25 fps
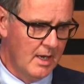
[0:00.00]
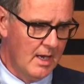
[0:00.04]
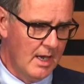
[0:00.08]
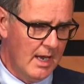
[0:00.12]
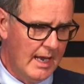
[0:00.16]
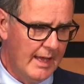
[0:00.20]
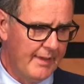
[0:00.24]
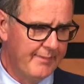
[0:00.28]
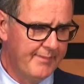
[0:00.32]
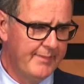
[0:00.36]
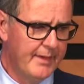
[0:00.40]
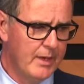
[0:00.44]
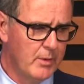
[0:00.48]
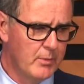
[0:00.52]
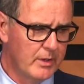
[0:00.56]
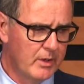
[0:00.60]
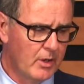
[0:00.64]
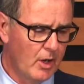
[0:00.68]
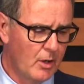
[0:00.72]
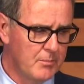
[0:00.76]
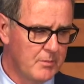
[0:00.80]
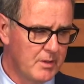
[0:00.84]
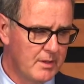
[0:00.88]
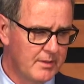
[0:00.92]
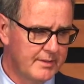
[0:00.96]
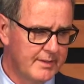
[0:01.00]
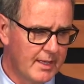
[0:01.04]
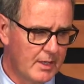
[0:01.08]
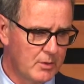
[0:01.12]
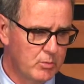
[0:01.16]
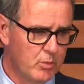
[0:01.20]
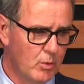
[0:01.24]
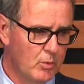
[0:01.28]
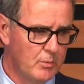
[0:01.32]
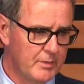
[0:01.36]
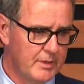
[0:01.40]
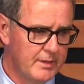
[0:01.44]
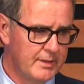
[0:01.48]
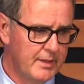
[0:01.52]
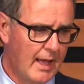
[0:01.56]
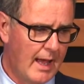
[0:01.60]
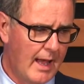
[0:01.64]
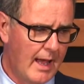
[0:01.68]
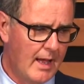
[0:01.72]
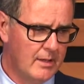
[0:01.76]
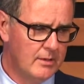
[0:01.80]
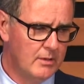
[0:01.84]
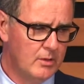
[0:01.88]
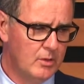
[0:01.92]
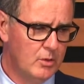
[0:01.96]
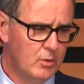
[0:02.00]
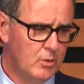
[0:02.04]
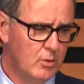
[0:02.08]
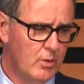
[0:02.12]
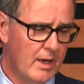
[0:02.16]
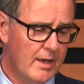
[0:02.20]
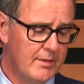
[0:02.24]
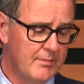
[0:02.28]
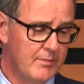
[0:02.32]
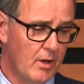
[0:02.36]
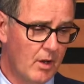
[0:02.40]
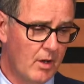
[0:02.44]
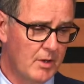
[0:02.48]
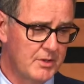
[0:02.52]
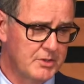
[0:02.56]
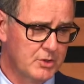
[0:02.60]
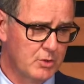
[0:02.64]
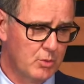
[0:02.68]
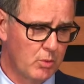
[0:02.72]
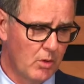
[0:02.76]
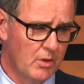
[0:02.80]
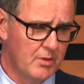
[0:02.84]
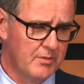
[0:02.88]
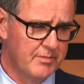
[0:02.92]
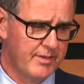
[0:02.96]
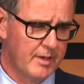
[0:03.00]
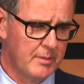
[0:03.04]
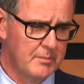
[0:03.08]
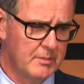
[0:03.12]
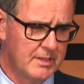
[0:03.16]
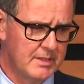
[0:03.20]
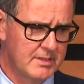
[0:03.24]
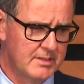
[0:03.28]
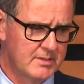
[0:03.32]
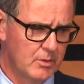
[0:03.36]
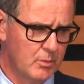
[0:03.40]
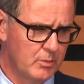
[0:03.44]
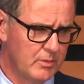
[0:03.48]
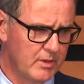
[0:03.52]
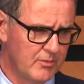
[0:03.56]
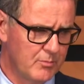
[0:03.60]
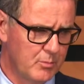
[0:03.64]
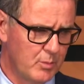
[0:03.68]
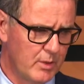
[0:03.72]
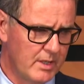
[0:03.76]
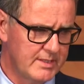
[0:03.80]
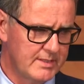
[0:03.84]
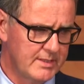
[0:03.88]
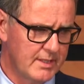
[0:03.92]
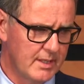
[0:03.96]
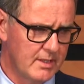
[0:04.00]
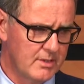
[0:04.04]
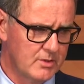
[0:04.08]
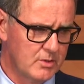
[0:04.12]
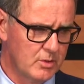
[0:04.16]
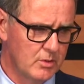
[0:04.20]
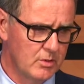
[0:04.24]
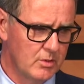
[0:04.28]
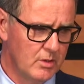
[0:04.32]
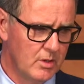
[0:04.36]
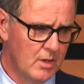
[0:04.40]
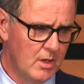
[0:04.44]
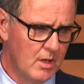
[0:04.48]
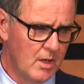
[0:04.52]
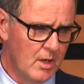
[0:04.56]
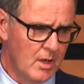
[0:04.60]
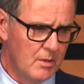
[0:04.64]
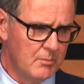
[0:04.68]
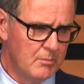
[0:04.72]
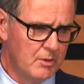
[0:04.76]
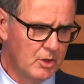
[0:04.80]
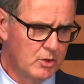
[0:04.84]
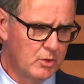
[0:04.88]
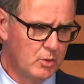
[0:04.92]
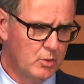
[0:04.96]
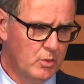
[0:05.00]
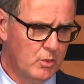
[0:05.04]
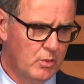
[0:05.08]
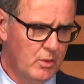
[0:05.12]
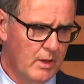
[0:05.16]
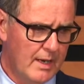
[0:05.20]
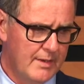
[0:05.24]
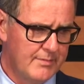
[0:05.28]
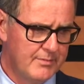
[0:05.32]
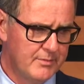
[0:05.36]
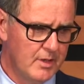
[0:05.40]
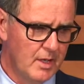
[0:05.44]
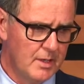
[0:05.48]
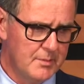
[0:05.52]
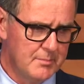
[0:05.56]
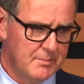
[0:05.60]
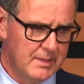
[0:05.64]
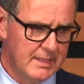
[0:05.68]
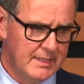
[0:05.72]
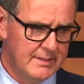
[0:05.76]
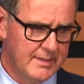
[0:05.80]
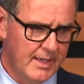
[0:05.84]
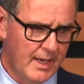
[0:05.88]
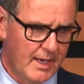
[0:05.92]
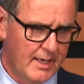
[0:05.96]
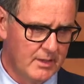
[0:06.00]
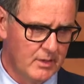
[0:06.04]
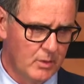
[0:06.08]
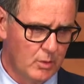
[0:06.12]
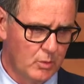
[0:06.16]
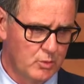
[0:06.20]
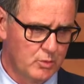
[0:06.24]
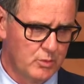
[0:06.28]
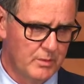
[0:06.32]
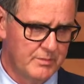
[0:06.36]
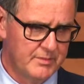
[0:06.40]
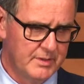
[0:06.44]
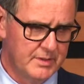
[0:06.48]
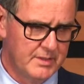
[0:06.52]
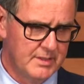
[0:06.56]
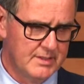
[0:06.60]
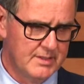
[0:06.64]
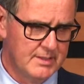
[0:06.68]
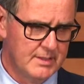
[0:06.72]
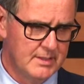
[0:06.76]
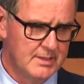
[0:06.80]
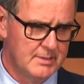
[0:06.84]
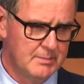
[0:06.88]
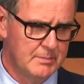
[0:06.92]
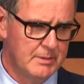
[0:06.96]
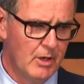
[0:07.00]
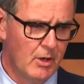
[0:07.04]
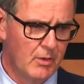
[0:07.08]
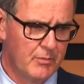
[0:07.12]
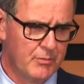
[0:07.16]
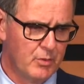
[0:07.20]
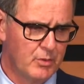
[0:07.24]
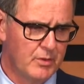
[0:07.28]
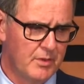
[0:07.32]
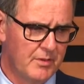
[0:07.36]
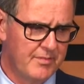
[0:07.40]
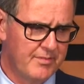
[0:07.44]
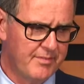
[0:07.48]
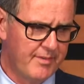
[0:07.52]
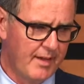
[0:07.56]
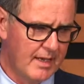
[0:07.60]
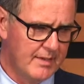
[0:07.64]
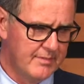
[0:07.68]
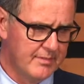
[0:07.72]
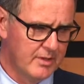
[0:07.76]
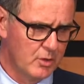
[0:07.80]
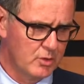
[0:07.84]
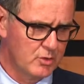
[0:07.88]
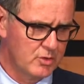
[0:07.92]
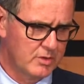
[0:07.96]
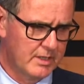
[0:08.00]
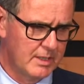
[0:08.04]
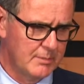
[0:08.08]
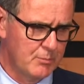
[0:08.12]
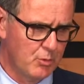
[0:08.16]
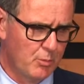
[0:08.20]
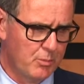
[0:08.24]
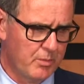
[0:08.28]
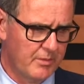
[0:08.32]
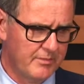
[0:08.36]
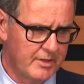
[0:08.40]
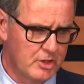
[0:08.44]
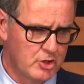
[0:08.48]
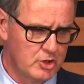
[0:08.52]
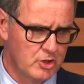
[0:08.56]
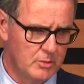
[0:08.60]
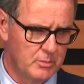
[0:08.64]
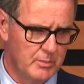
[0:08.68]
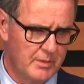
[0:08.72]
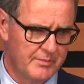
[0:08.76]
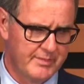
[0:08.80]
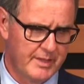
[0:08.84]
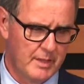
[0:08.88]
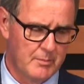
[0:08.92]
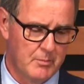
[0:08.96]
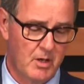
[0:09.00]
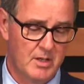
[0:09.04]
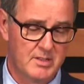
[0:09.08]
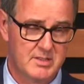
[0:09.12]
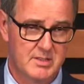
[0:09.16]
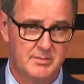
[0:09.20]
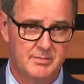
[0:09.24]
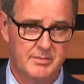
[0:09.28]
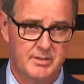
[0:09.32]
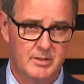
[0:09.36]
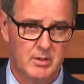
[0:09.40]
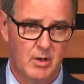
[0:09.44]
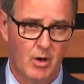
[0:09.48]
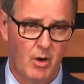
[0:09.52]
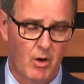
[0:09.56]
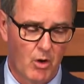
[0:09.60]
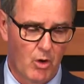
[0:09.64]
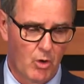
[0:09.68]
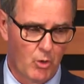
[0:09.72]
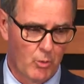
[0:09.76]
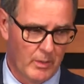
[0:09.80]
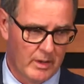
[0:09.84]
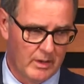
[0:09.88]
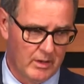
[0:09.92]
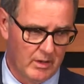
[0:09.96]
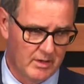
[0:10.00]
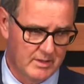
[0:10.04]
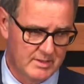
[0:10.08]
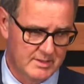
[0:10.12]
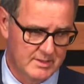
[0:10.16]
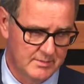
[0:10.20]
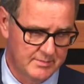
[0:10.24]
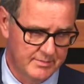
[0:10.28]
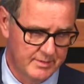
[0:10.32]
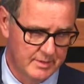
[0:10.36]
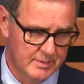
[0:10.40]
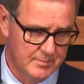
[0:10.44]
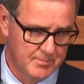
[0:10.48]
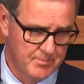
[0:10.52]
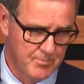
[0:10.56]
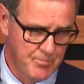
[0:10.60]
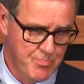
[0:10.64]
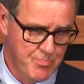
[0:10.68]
And they recommend that women who have a strong family history of breast cancer, but who have not been diagnosed with the disease, be offered a 5 years chemoprevention with tamoxifen or raloxifene.